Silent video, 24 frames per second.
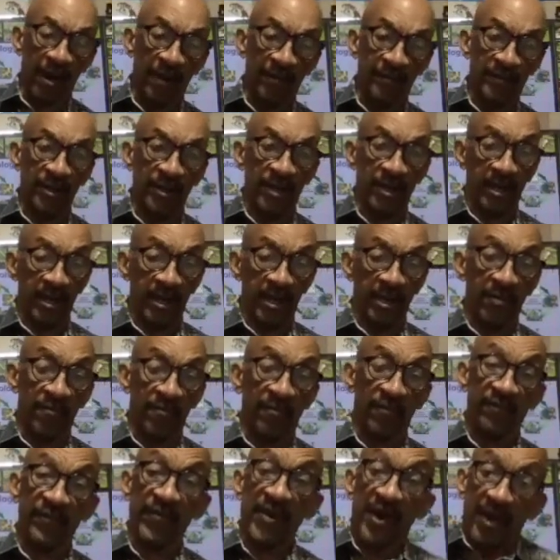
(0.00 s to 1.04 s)
to eat
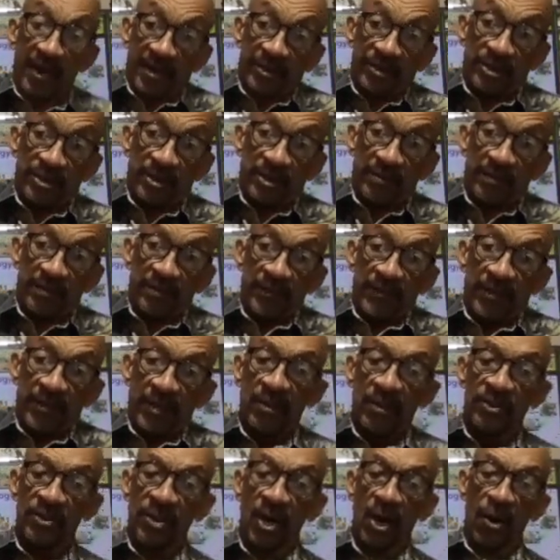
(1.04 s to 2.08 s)
fish.
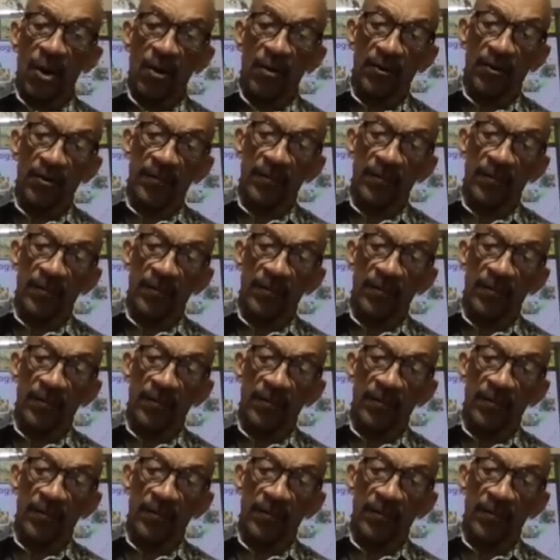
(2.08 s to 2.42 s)
So